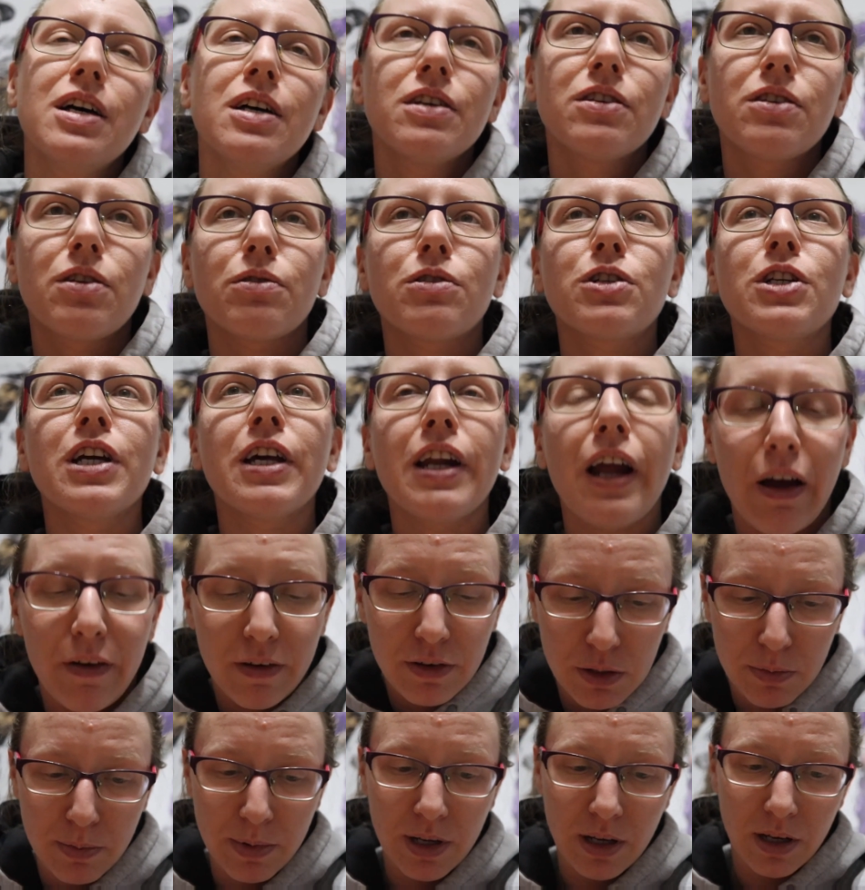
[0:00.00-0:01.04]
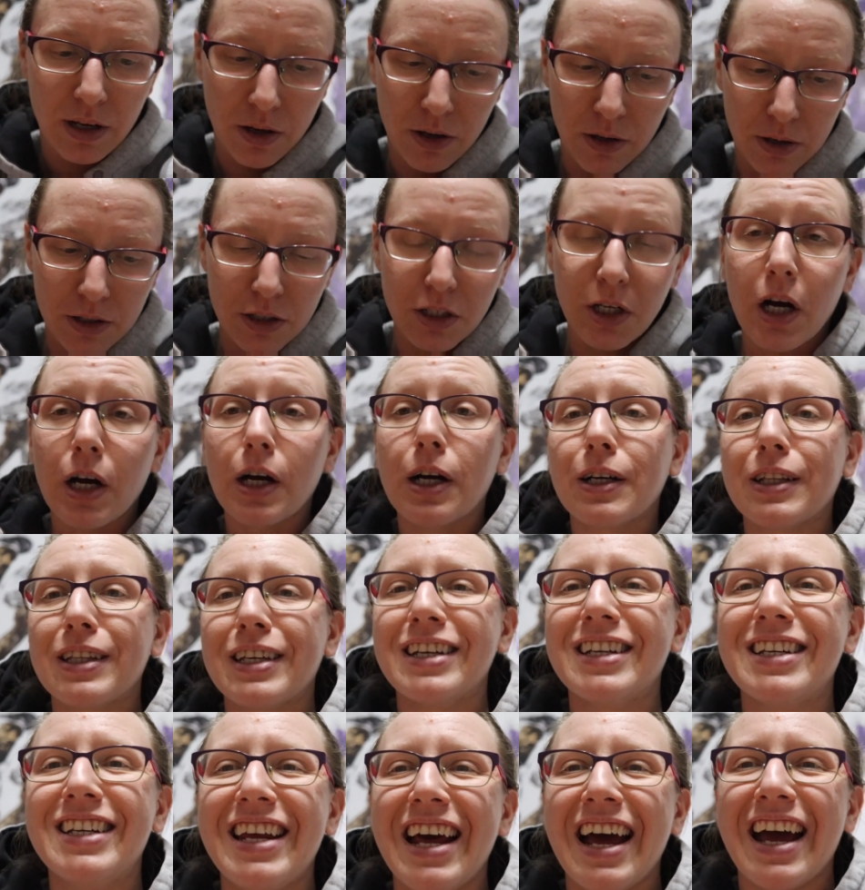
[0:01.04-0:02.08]
So she and I have spent a good chunk of the
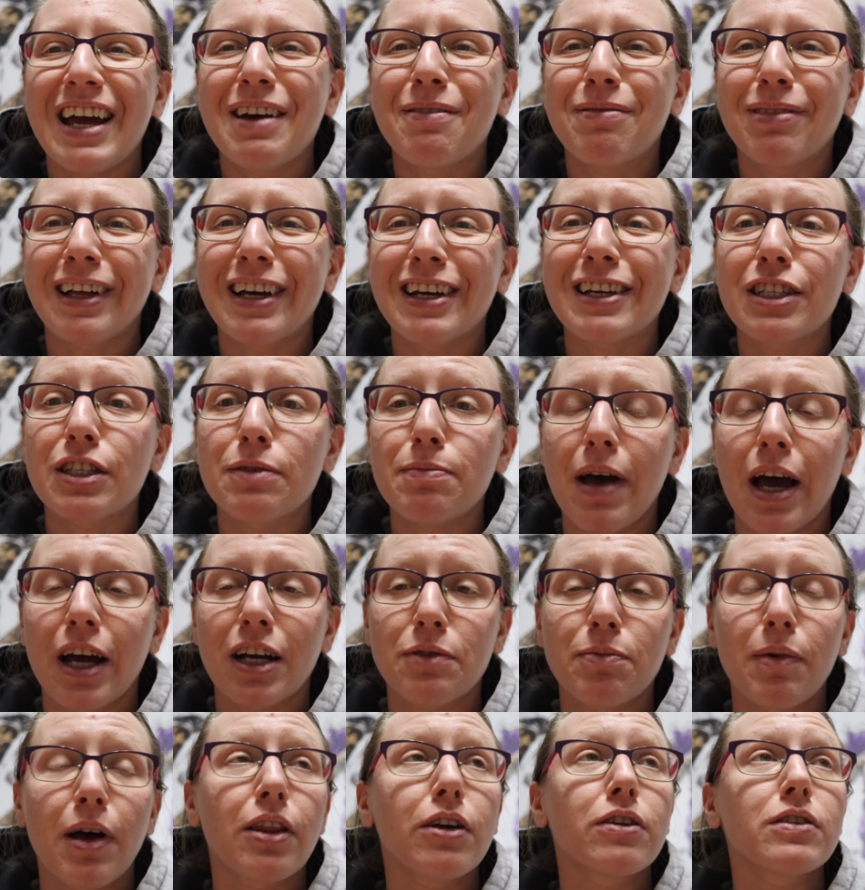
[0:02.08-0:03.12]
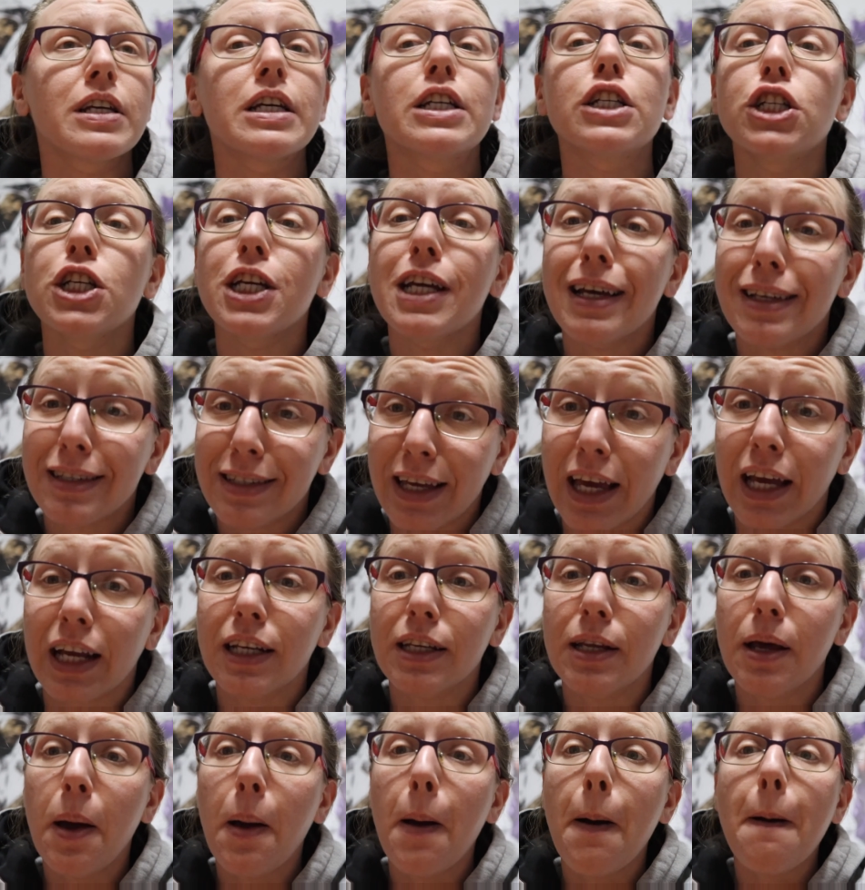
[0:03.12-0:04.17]
day playing Smash Brothers, and she has
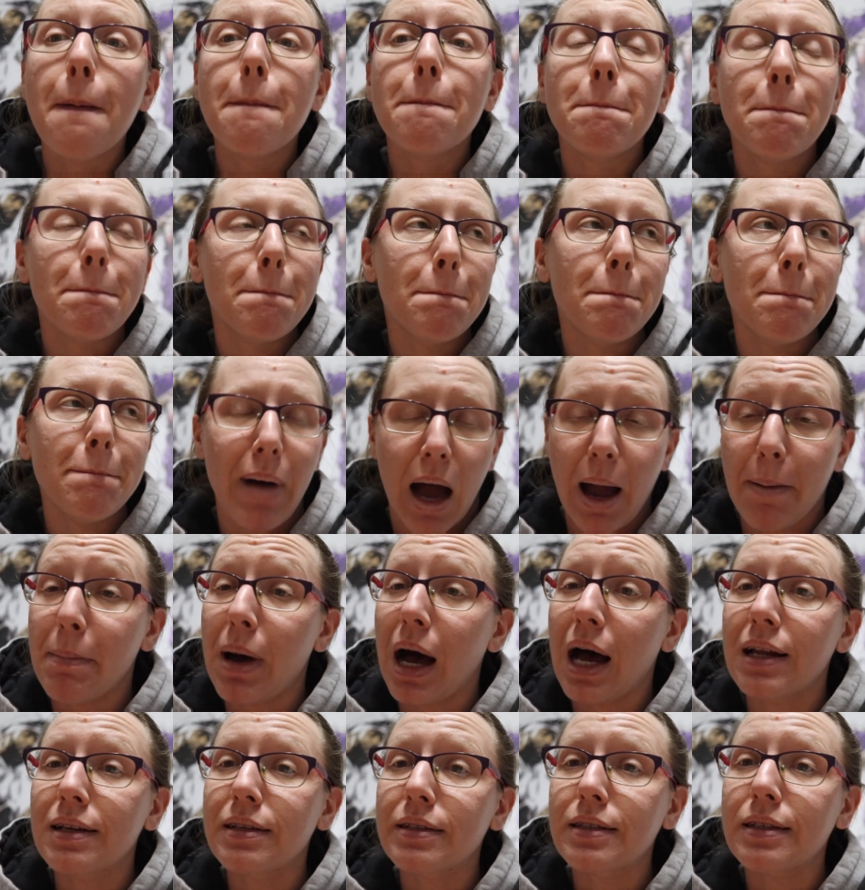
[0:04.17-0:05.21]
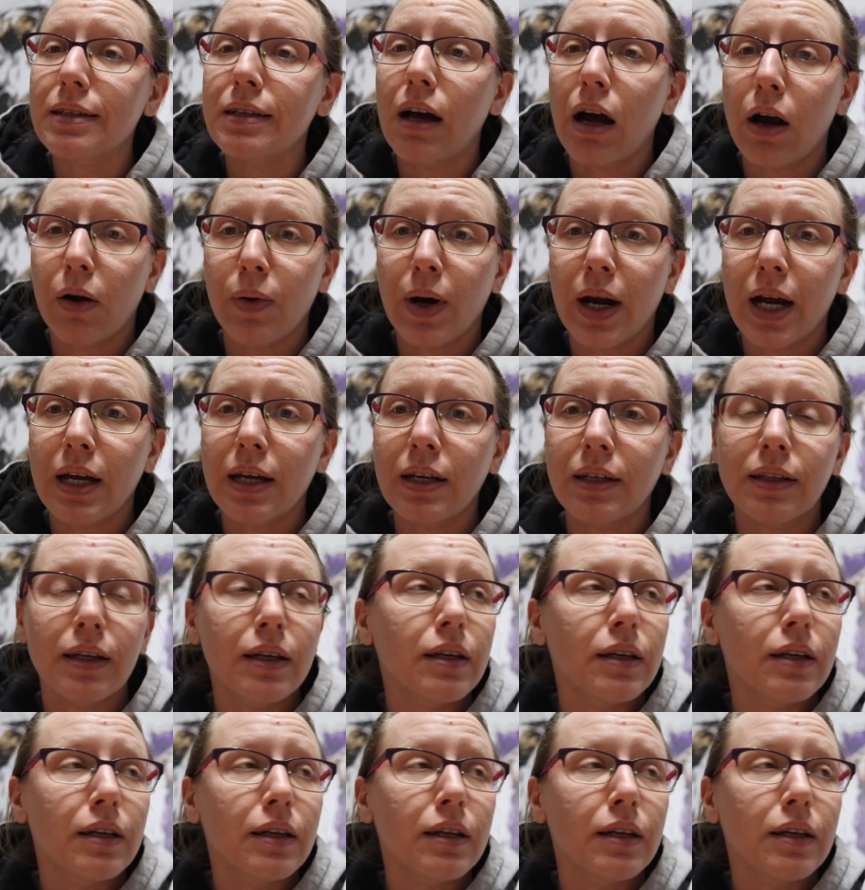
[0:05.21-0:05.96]
kicked my butt, alright?